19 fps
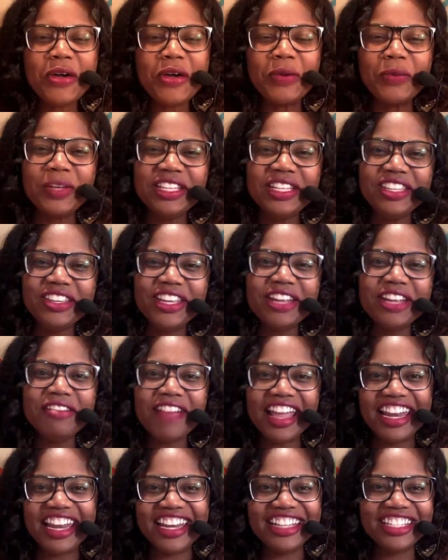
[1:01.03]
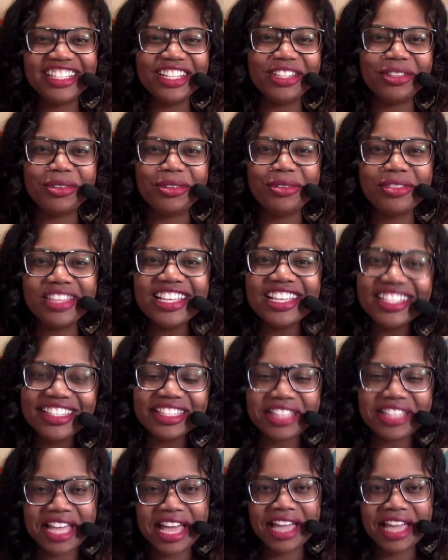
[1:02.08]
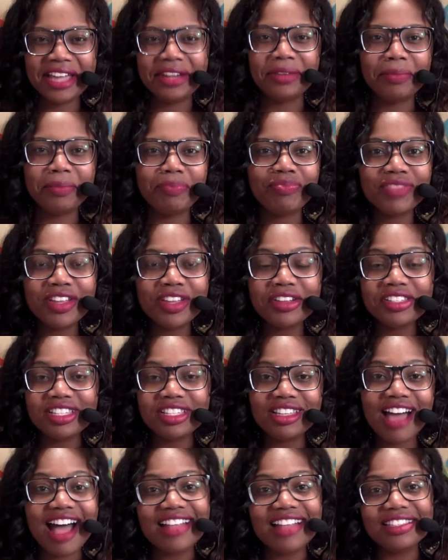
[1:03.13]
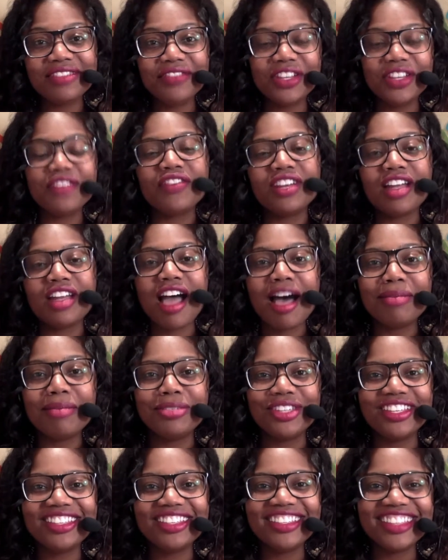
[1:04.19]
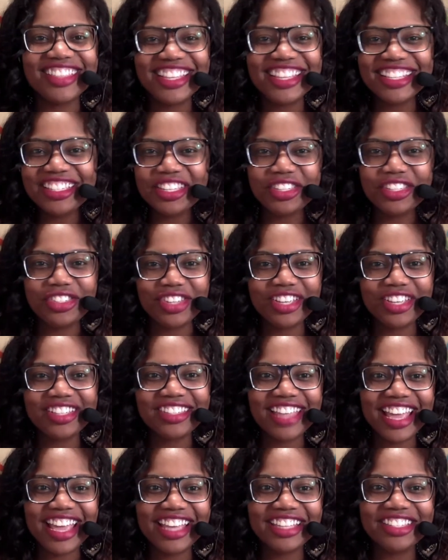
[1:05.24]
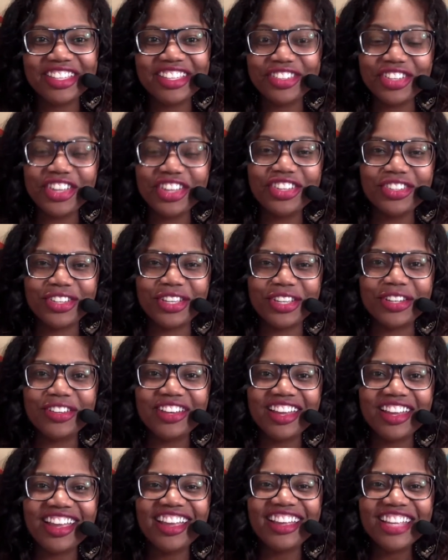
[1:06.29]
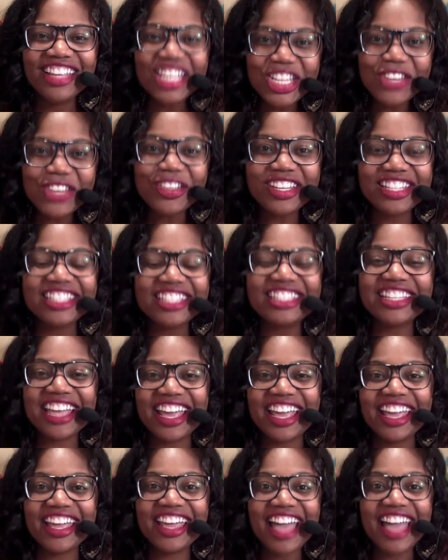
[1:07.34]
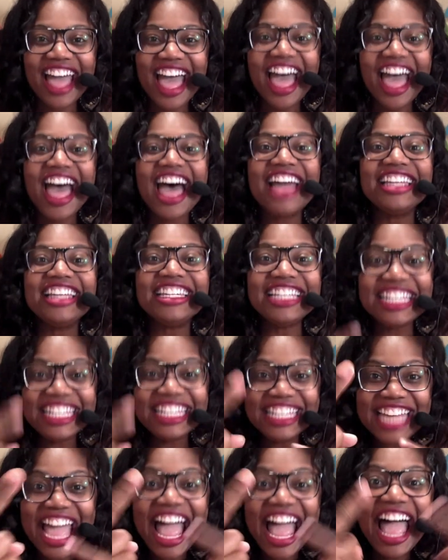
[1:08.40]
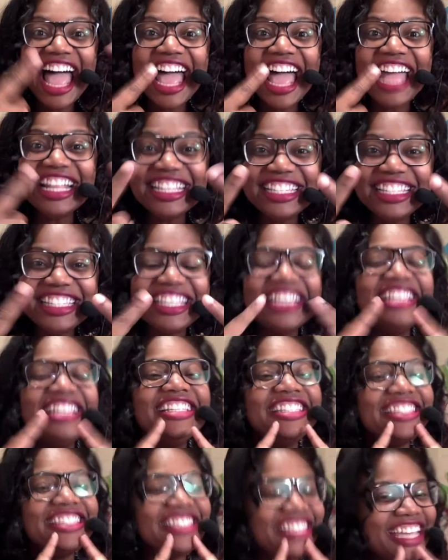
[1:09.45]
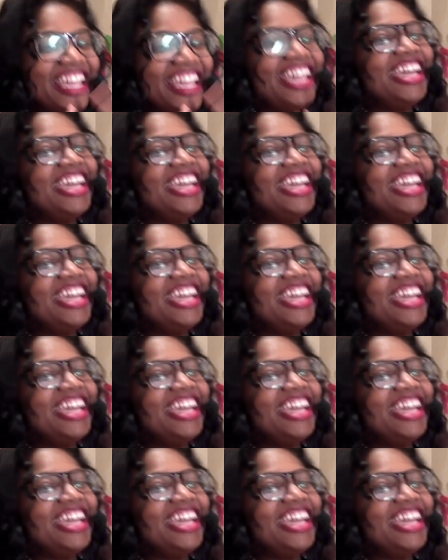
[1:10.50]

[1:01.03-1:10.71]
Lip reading: When you get ready to do this slide, there's lots of different options. This is just a suggestion. You can say, let's sing.